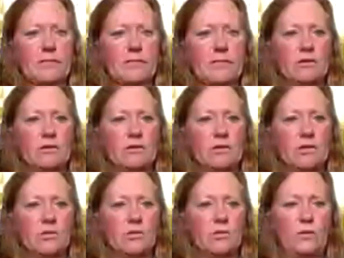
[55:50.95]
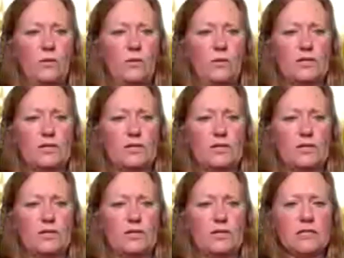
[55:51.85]
So internationally,
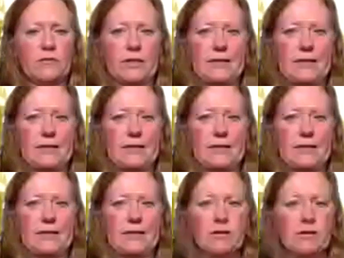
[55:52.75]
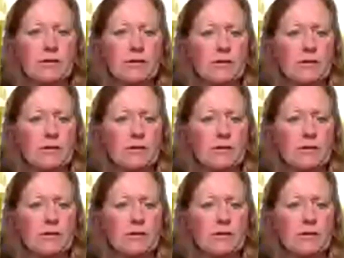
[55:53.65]
we work together.